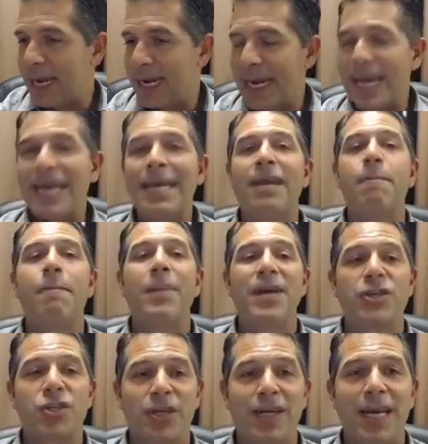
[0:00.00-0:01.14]

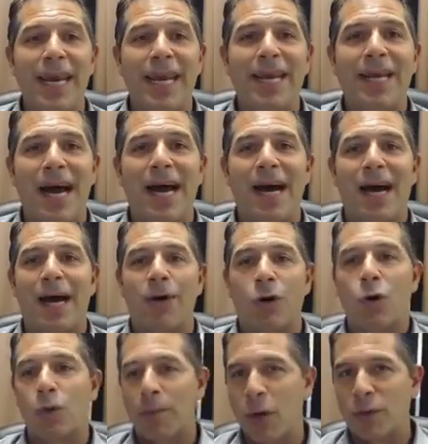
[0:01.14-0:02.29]
inhibition in our
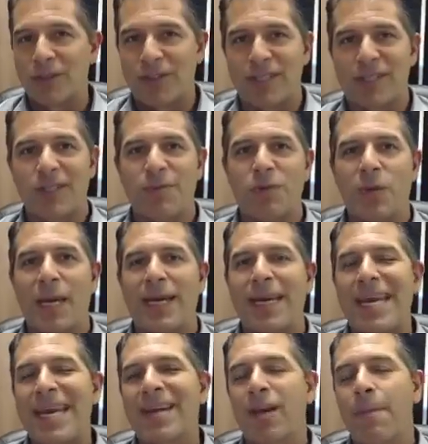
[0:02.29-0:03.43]
hormone systems. We get an
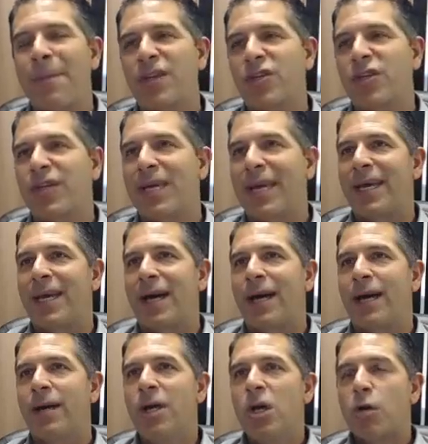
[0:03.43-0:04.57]
inhibition in
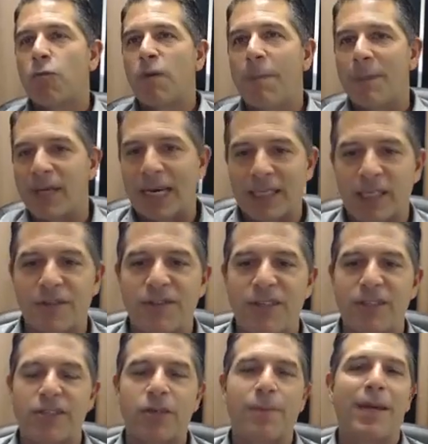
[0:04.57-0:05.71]
our reproductive
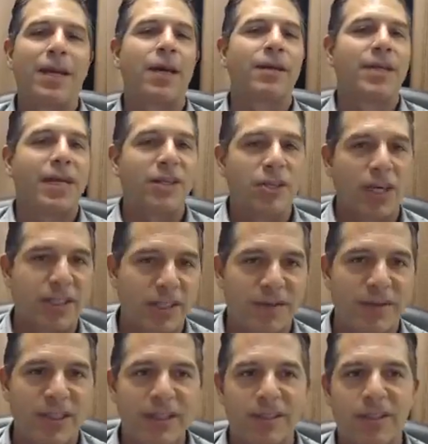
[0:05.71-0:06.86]
system, in our digestive
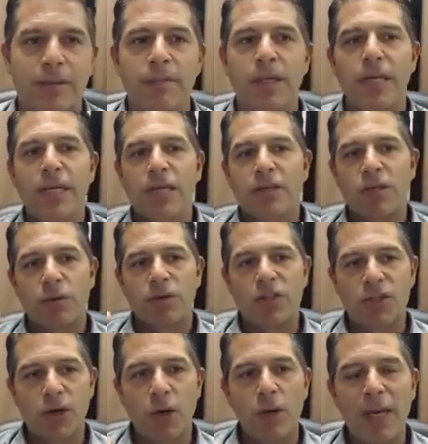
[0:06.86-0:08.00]
system. So it's
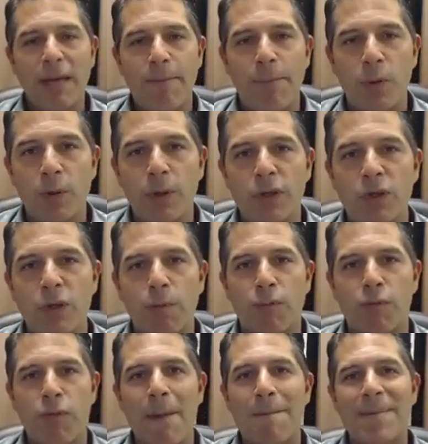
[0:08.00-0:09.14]
so important to
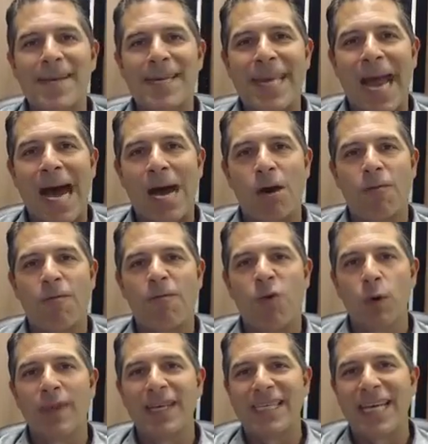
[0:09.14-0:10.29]
prep now
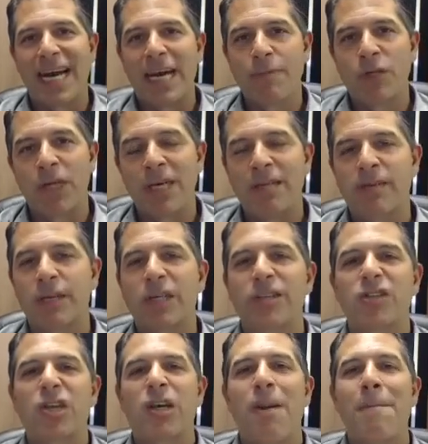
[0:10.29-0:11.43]
for the time change because
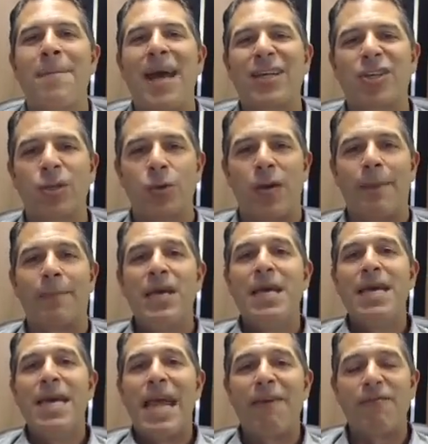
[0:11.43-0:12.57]
it's going to mess you up.
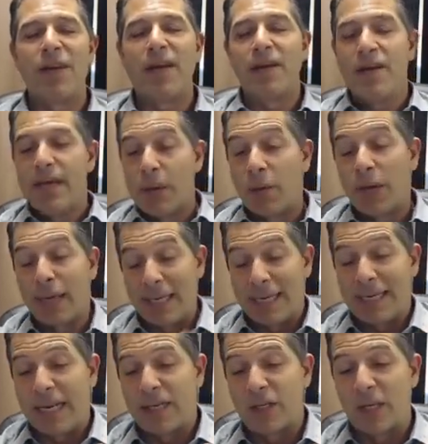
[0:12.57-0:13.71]

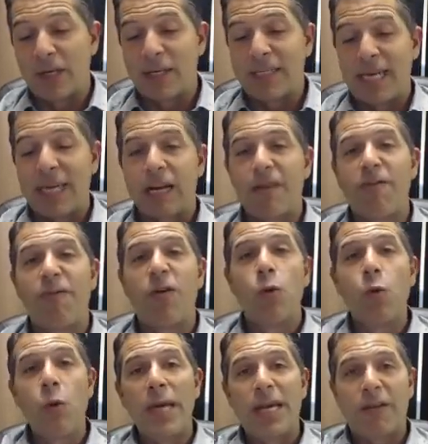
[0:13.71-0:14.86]
It's going to take a
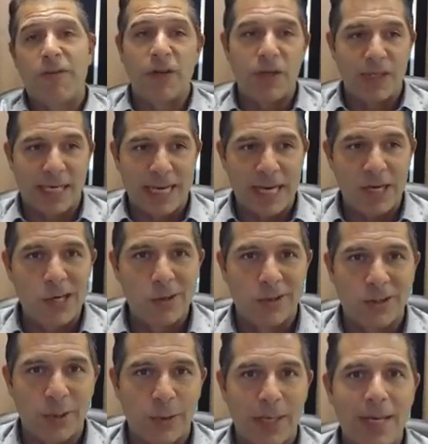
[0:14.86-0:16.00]
full week for you to get
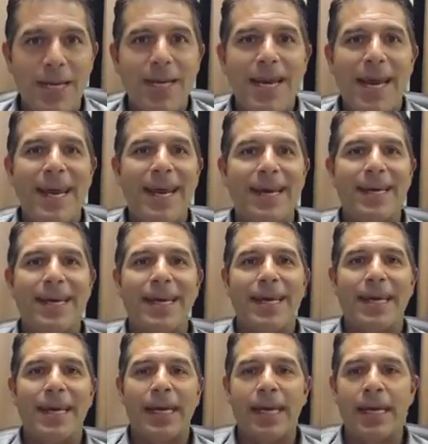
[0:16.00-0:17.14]
used to it. And
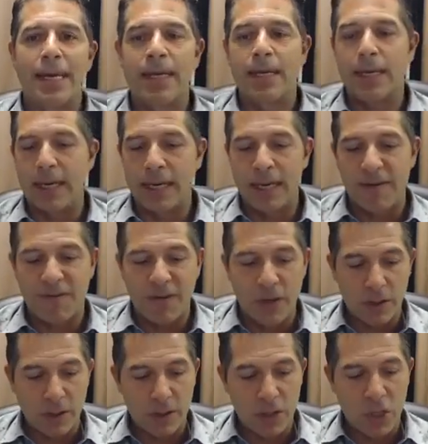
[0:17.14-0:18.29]
if
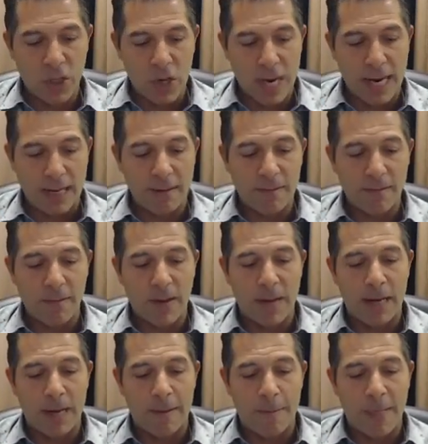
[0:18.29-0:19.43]
you're not,
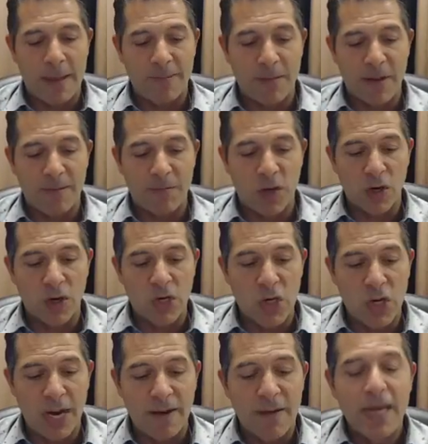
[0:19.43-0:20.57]

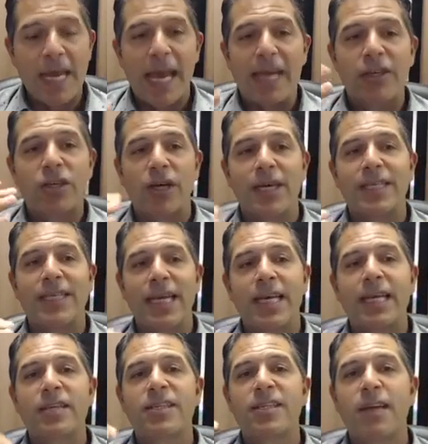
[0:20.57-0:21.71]
it's going to
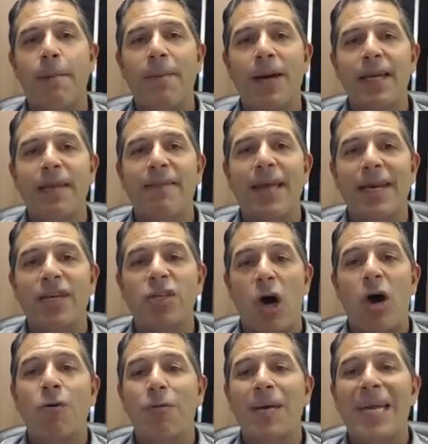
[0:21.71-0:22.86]
take somebody that is
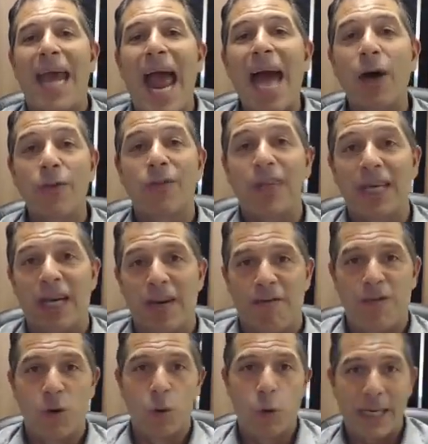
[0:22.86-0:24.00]
already healthy a
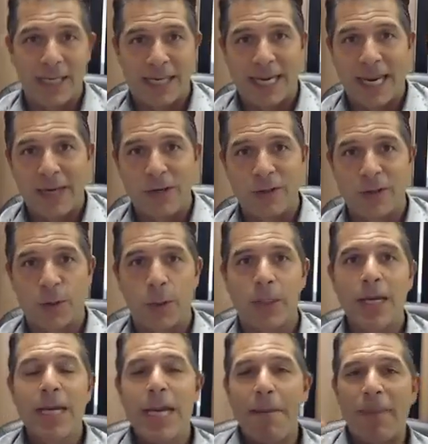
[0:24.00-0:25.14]
full week to get used to it.
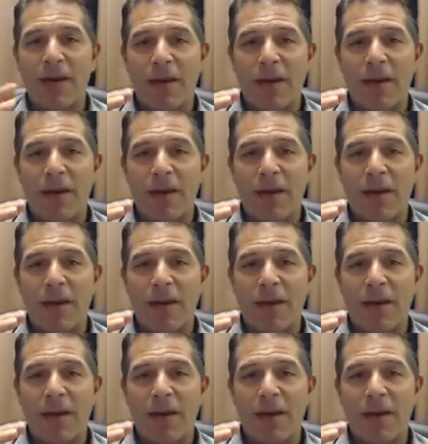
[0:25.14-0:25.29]
But